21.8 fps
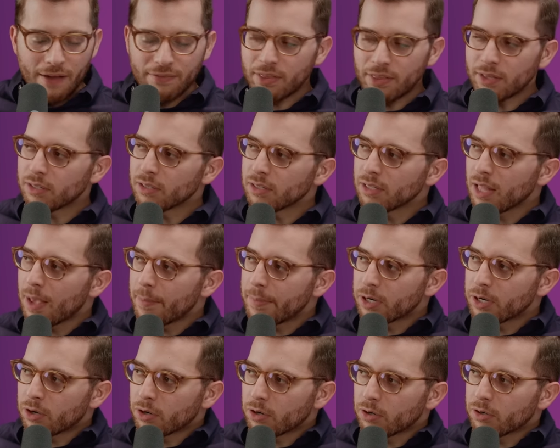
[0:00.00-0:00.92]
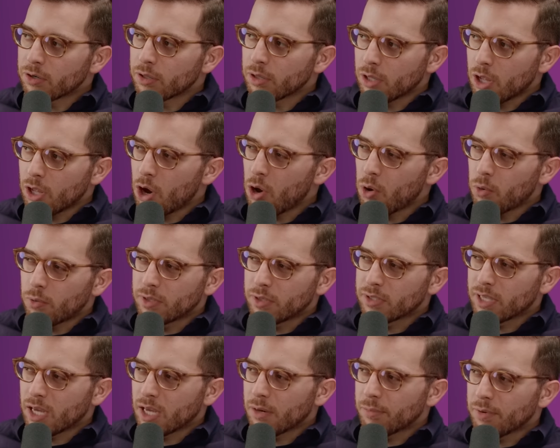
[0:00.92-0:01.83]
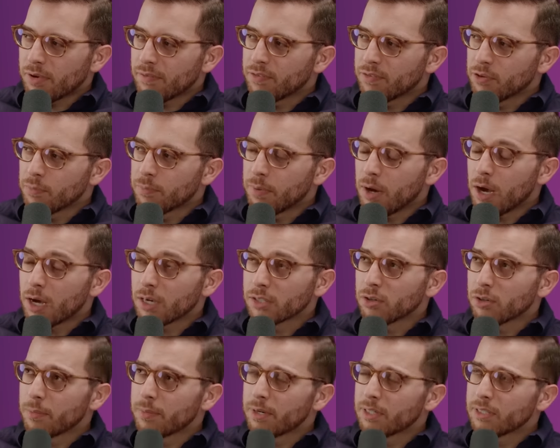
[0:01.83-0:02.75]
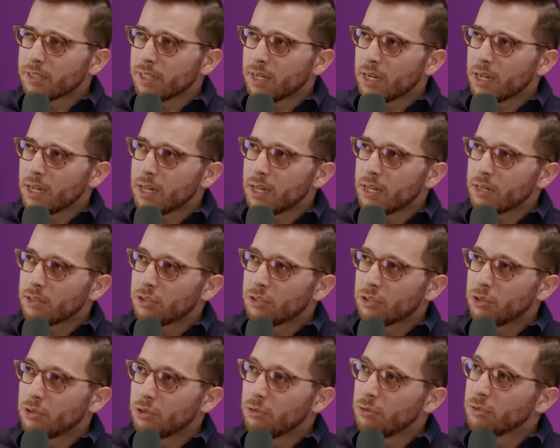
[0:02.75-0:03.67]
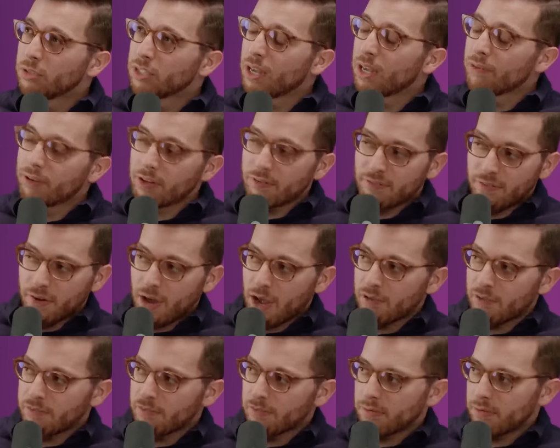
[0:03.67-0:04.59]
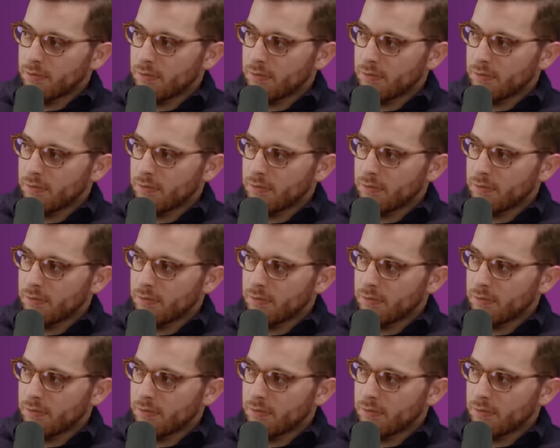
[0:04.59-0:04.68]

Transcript: think the lemon curd alone has got to be a few bucks. So I'm gonna say two seventy five.